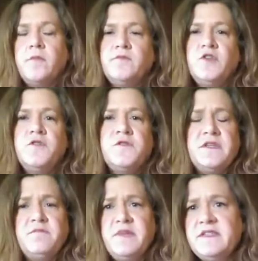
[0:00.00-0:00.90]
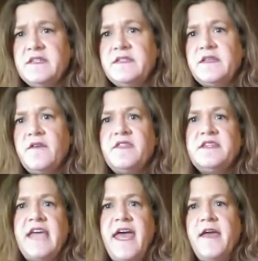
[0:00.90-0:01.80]
news and business of the
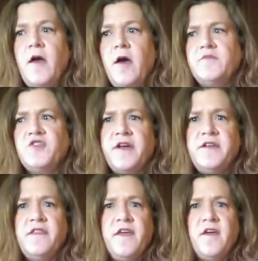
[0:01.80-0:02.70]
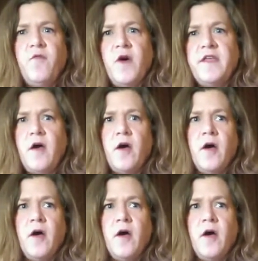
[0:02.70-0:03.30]
day. Try to think of what